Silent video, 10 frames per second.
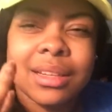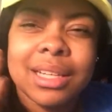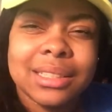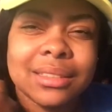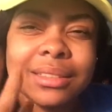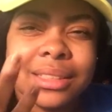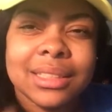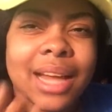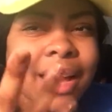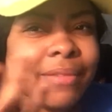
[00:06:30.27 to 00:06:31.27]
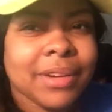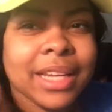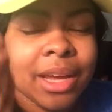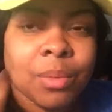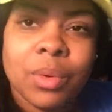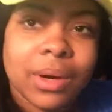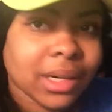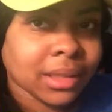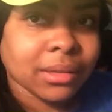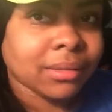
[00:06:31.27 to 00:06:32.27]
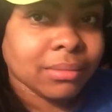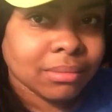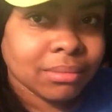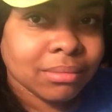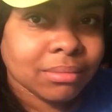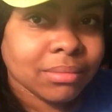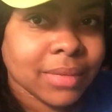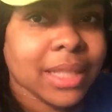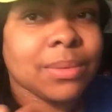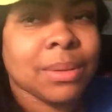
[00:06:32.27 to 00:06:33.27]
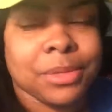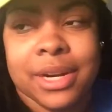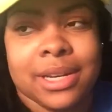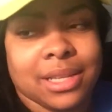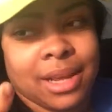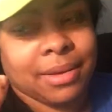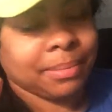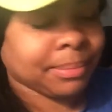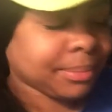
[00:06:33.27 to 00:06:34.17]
it's not really important. That's what I'm trying to say.